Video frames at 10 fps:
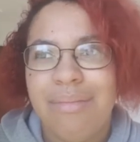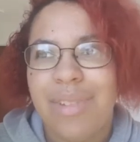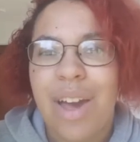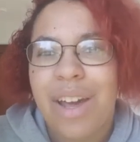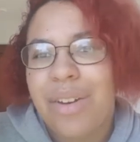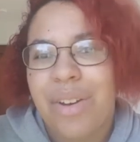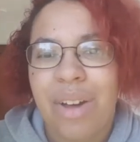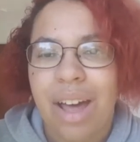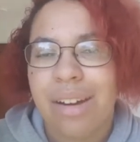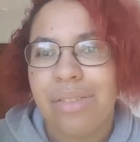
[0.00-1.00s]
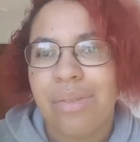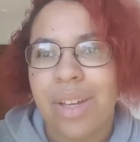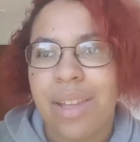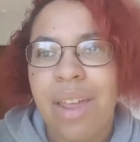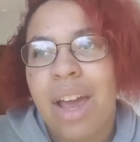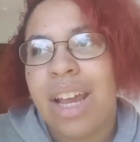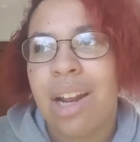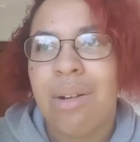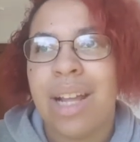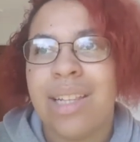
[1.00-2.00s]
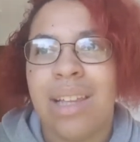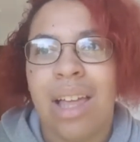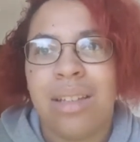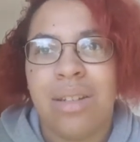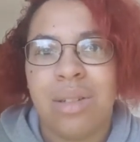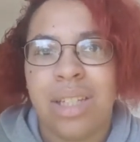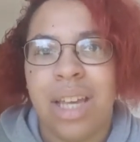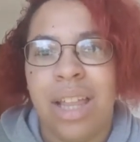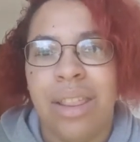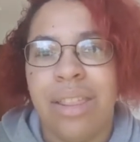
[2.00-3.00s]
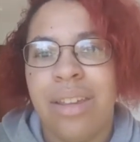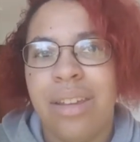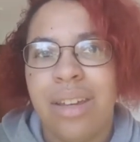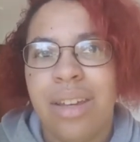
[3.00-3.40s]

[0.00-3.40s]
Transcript: Now I don't know how to feel. Now I gotta wait till October 10th.